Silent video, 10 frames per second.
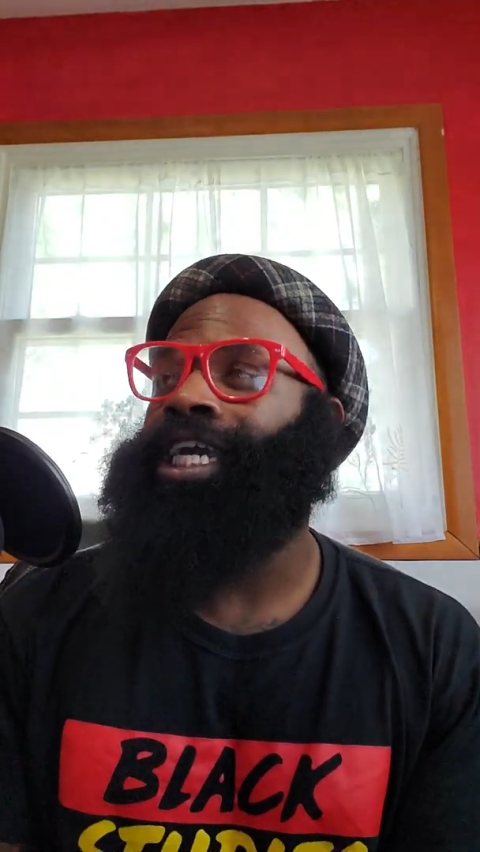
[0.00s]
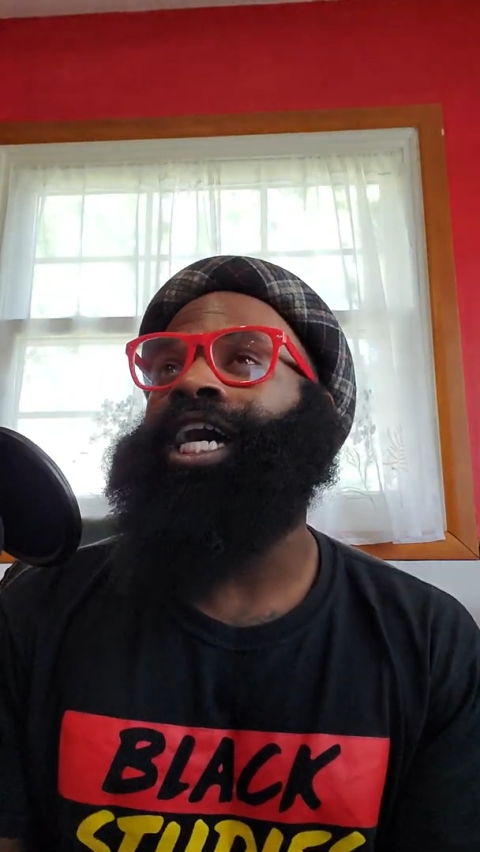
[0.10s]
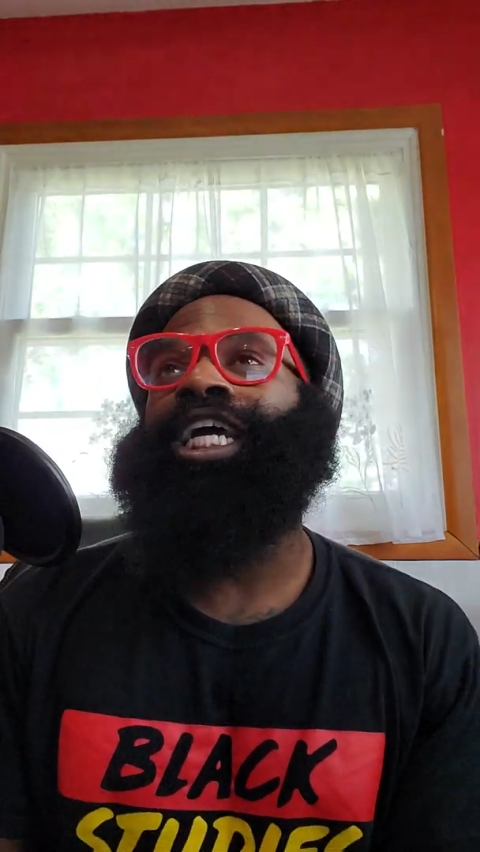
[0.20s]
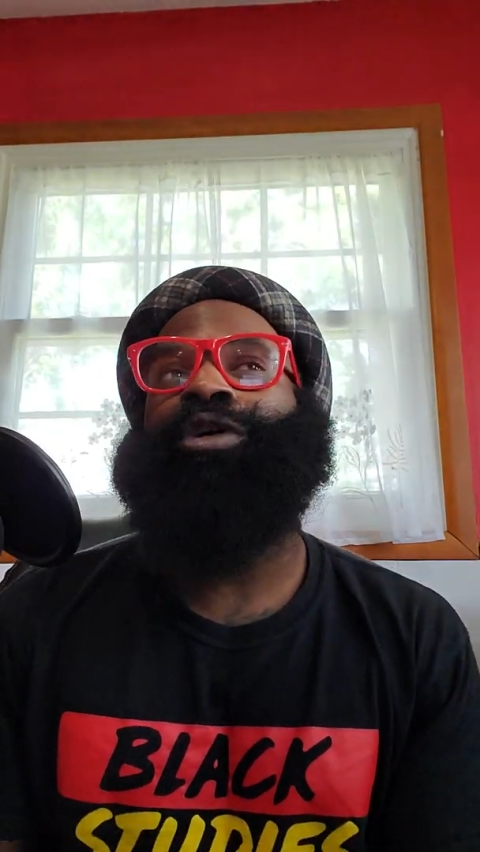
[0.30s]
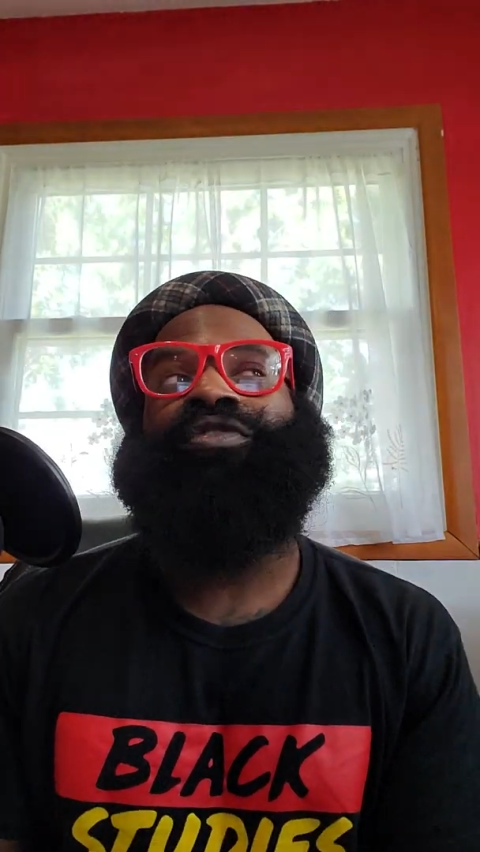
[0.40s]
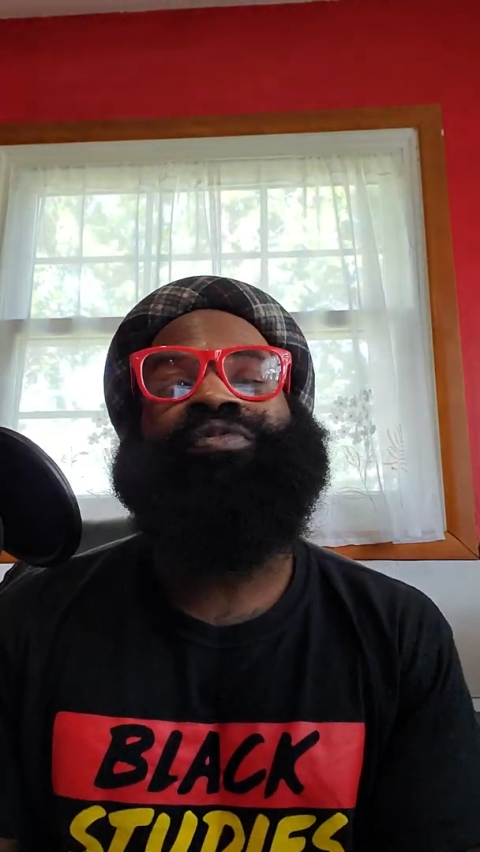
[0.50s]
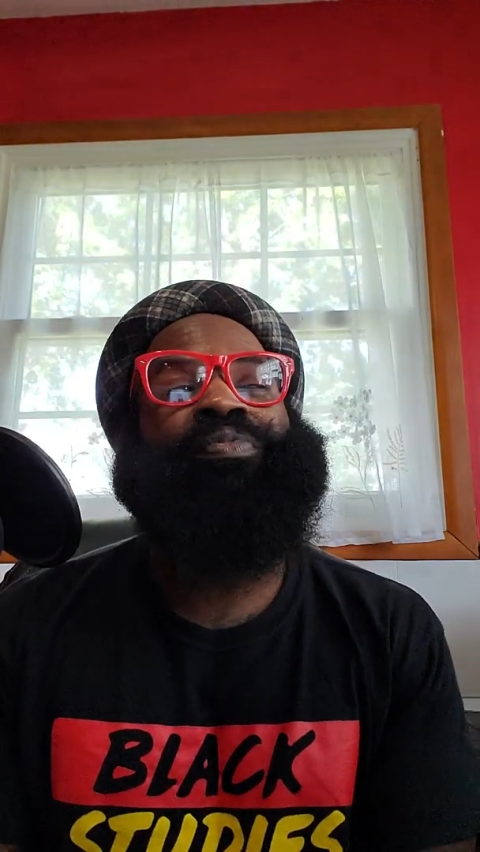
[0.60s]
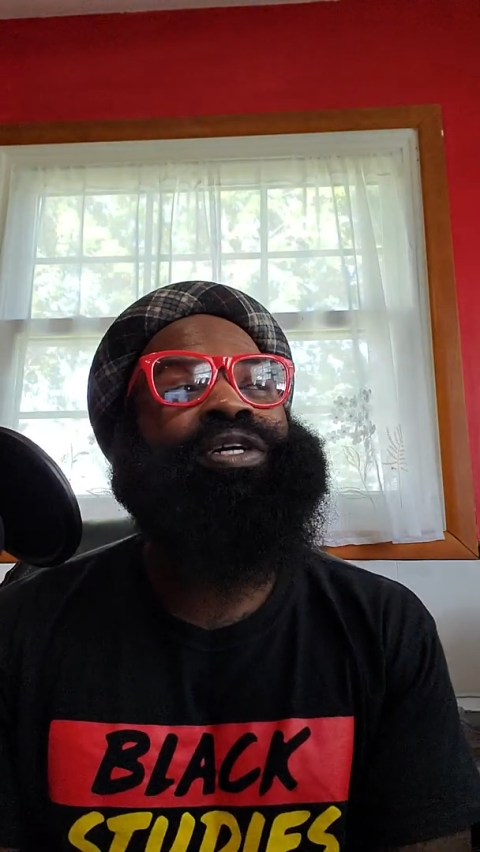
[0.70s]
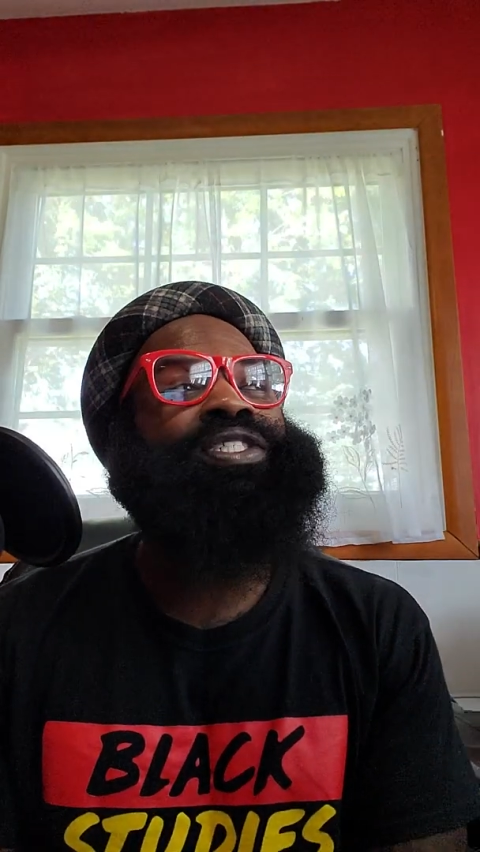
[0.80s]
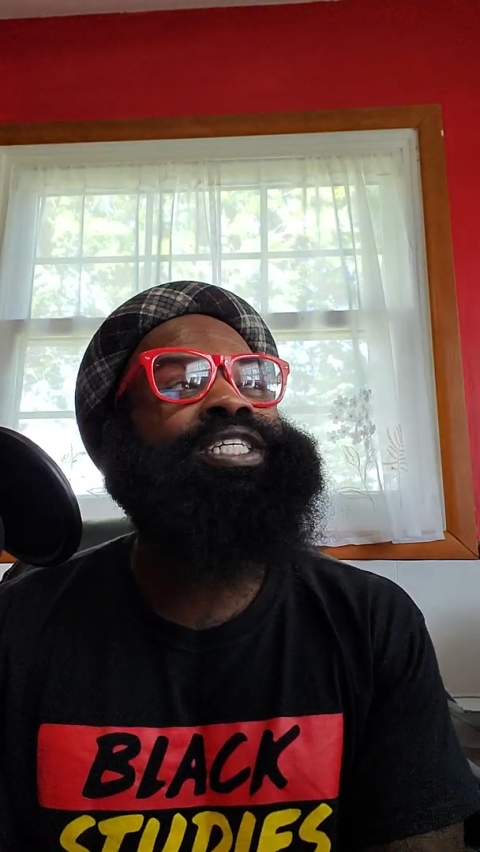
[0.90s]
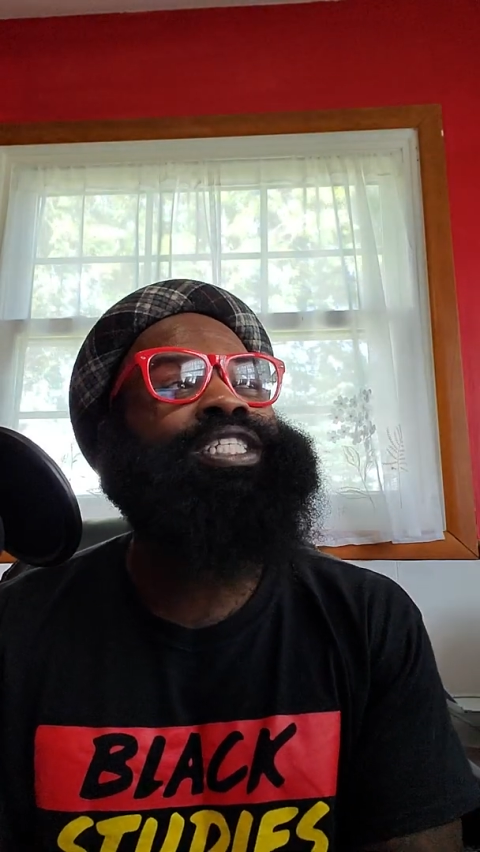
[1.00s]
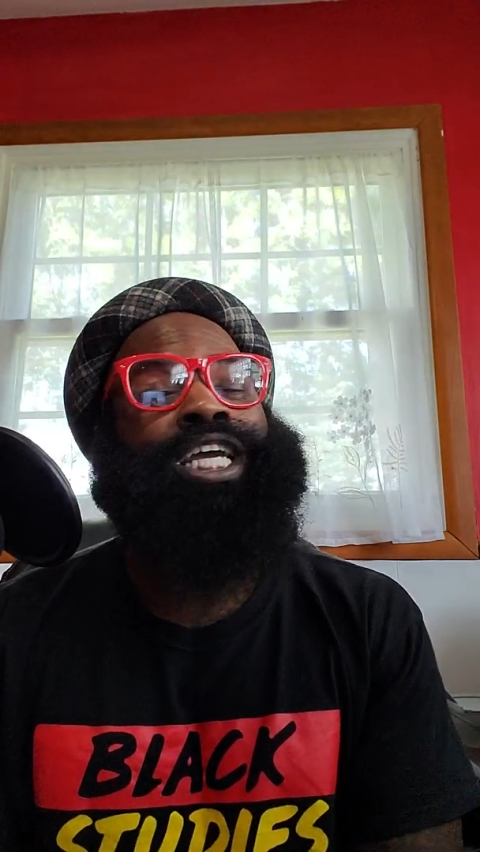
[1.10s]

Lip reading: Kanye going to run for president?